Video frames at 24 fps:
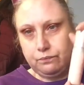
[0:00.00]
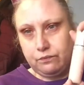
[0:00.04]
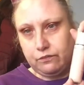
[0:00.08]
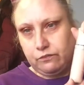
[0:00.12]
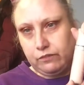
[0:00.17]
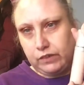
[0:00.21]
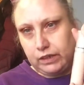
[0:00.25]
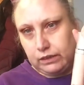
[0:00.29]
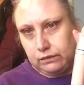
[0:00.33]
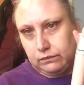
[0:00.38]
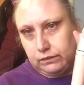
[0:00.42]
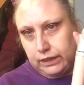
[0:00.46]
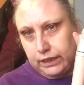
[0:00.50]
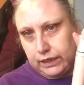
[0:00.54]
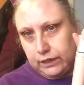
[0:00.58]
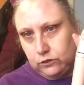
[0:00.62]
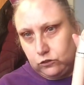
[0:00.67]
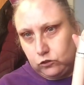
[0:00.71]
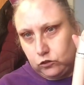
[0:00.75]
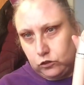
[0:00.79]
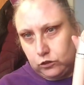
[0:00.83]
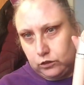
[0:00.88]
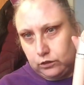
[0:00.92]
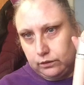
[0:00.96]

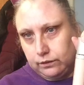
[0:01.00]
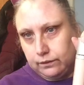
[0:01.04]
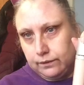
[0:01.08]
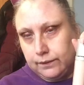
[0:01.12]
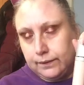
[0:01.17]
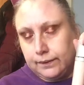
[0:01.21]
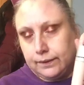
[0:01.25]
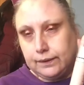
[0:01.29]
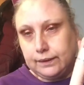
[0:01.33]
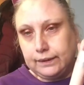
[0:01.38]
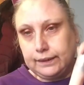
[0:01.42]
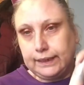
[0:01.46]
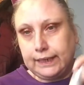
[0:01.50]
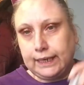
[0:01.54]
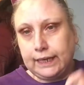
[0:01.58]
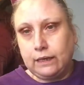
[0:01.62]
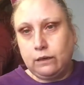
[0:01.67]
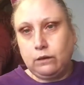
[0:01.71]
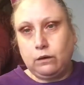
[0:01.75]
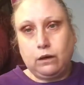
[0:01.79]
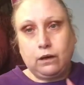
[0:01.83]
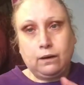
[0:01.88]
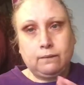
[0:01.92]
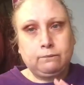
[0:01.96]
Foundation.
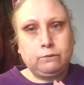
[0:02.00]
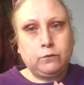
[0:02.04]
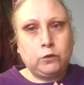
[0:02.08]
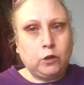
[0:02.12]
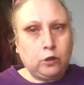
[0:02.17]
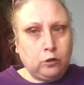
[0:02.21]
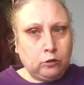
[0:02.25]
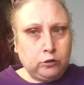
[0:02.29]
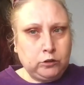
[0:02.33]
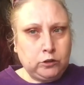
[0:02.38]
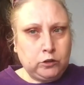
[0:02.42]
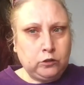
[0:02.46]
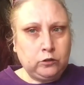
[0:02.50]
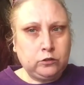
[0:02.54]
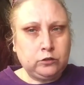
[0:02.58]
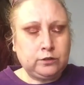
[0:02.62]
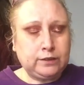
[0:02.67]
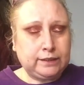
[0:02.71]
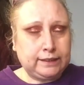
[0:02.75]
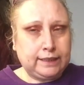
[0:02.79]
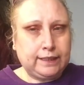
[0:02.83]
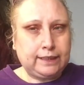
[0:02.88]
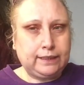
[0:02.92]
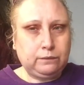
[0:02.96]
Now I'm not
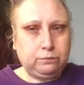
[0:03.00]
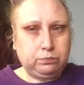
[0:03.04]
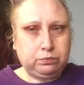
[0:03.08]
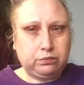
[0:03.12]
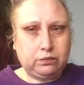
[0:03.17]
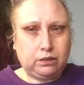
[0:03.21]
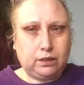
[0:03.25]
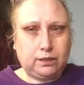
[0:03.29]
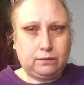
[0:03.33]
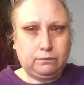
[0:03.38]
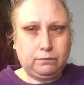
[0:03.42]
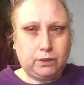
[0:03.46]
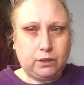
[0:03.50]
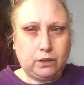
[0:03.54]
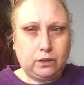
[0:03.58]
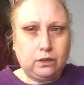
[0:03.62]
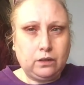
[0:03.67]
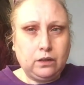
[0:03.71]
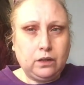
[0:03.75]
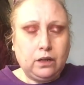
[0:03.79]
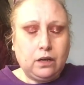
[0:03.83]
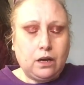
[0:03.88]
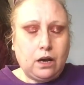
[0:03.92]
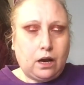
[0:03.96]
using any primer.
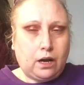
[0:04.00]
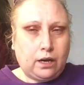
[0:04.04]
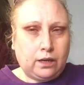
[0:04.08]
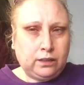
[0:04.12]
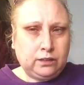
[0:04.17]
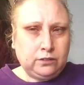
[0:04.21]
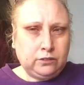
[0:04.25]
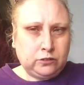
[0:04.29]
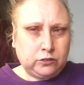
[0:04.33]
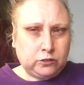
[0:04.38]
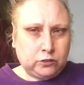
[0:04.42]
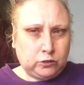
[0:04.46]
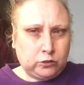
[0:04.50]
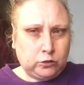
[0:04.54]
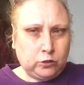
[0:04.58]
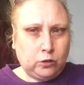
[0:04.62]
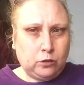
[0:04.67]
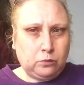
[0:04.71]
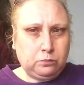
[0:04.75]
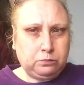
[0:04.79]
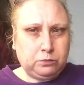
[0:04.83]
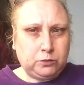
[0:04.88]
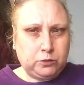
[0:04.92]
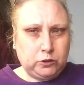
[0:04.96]
I
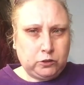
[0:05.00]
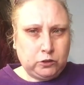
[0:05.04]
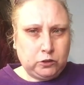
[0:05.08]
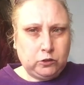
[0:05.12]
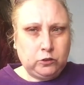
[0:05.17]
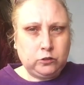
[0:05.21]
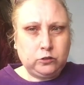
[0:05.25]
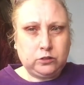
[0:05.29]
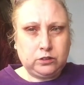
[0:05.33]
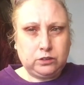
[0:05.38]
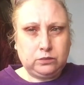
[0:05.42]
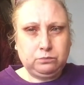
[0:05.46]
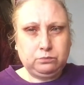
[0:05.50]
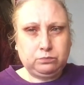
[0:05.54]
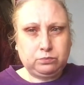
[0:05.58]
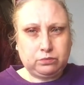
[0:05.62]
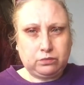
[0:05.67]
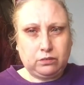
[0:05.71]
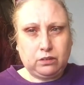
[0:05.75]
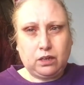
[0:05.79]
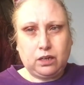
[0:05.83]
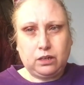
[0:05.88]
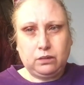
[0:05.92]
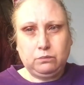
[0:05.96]
stopped using
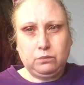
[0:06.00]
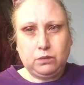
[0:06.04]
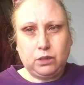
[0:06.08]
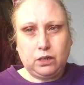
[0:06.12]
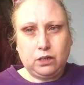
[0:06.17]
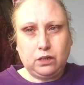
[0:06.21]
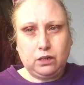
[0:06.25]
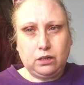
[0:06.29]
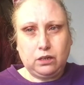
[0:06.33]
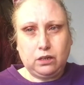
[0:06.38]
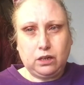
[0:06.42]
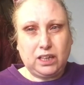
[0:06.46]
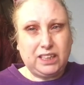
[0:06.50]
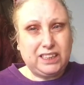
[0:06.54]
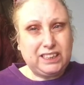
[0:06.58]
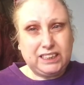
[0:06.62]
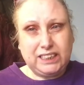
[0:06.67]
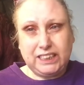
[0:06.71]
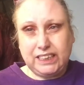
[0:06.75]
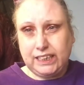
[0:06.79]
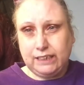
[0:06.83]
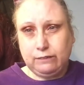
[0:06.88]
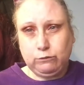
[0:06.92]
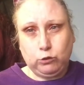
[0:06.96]
primer a
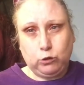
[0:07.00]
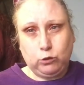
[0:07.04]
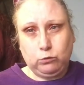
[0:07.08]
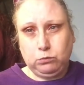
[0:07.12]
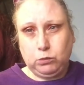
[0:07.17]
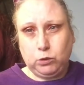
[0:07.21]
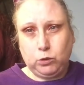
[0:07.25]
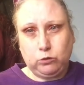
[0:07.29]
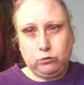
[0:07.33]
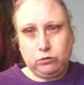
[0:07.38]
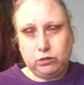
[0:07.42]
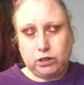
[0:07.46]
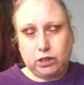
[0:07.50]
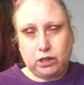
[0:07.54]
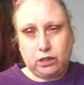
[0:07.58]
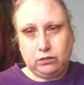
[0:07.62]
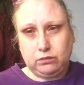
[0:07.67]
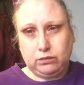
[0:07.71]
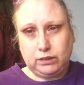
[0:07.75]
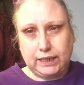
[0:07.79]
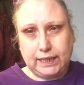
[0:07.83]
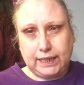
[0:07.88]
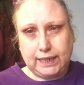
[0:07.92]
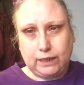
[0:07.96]
year or more ago
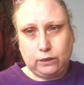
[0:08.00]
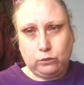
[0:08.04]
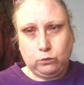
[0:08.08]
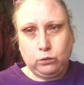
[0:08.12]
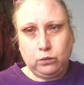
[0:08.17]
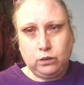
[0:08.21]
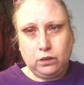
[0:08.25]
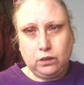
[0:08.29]
now.